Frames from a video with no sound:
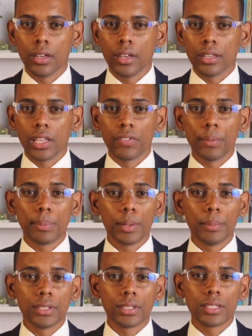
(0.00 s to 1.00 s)
They've
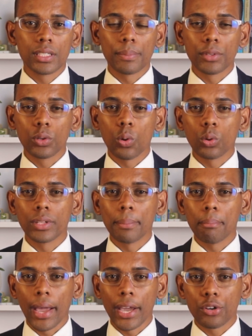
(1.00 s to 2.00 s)
implemented something called a
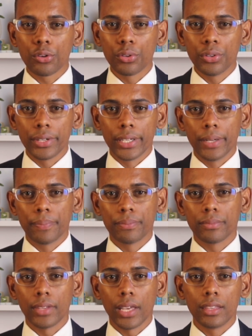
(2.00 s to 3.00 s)
microgrid,
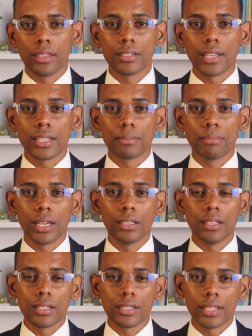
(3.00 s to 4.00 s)
and this has made
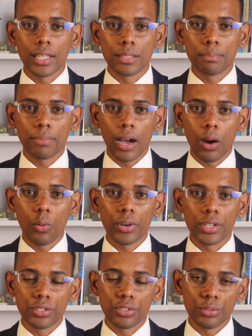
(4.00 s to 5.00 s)
the estate's power
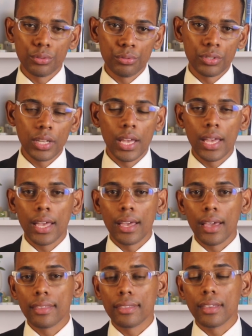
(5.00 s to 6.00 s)
issues
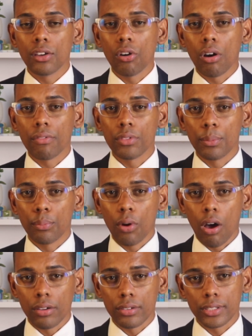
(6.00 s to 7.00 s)
a thing of the
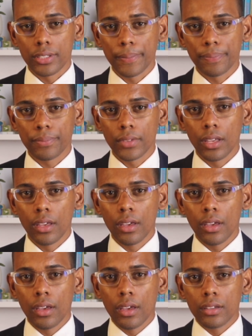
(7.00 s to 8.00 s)
past.
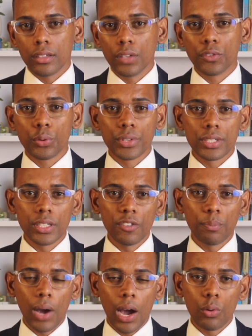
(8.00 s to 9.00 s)
Now, if you
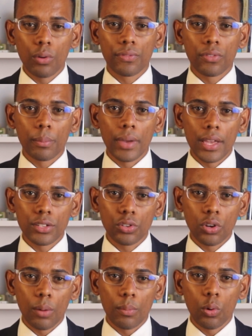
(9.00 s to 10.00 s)
receive power from
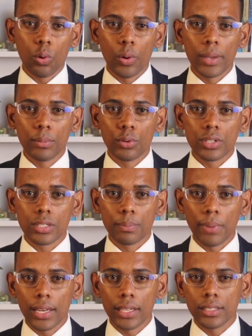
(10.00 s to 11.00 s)
Eskom or a
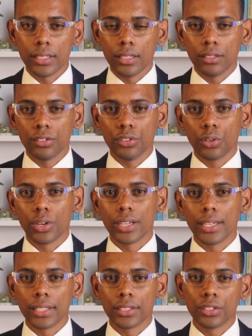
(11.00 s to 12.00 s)
municipality, you're
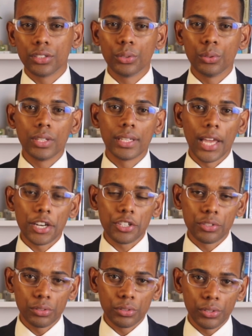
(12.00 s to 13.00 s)
connected to the
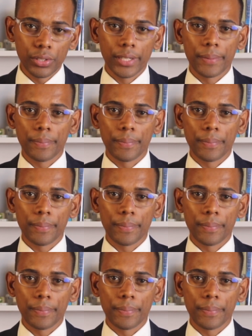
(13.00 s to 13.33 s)
national grid.